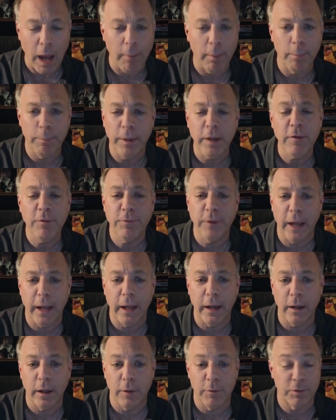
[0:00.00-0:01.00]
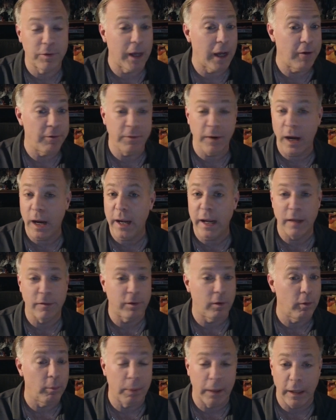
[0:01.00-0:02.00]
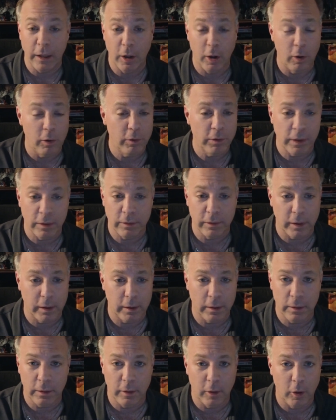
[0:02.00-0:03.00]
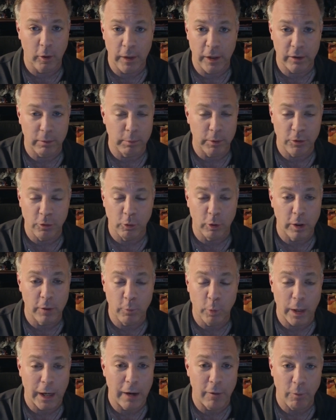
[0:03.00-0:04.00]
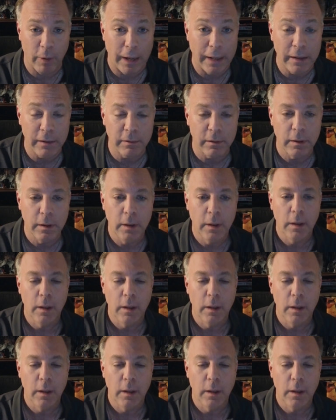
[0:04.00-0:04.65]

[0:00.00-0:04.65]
I'm a big fan of sci-fi, as everybody knows, as I you know that's the majority of what I write